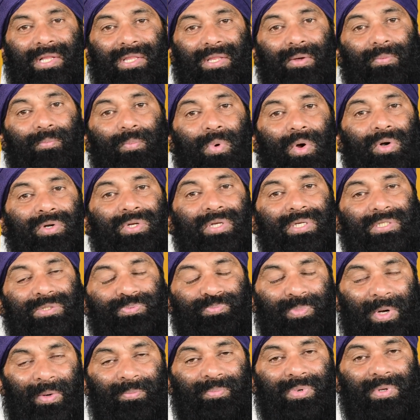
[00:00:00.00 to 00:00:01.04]
The body is
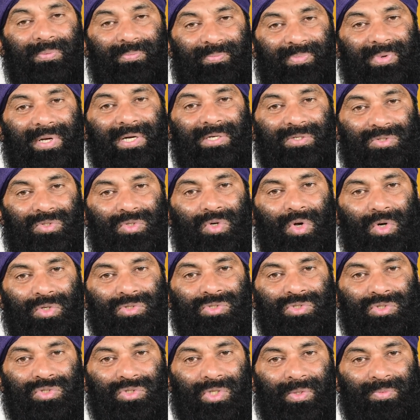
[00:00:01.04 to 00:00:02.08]
pumping blood
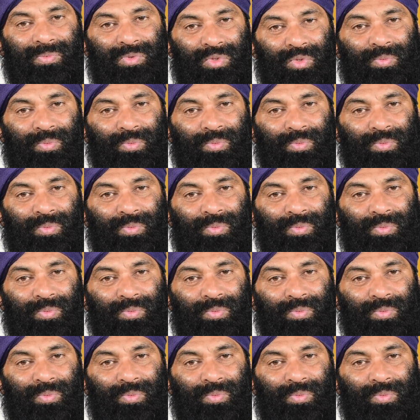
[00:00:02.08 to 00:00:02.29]
non-stop.